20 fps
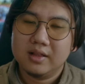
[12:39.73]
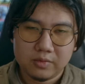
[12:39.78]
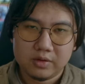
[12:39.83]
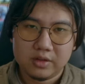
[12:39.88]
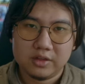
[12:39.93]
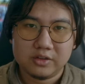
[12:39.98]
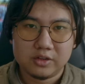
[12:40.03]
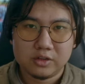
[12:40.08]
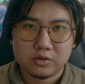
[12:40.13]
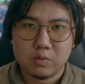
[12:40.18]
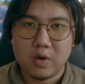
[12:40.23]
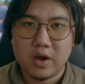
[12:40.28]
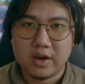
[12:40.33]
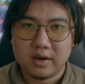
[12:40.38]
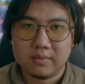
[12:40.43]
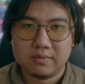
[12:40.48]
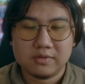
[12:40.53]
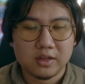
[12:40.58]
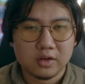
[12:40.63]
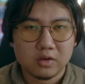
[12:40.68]
this is one
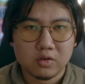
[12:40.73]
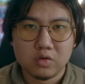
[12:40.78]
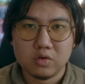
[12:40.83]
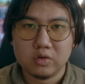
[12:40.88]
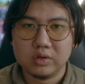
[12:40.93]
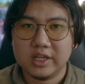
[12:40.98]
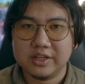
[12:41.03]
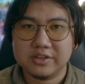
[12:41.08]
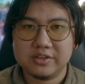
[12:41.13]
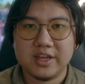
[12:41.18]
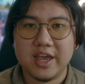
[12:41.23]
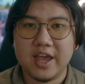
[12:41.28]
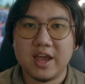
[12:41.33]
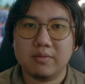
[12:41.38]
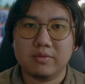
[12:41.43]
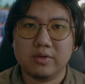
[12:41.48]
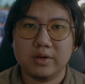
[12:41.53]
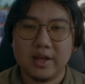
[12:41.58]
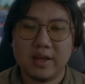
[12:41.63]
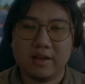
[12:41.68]
of the coolest camera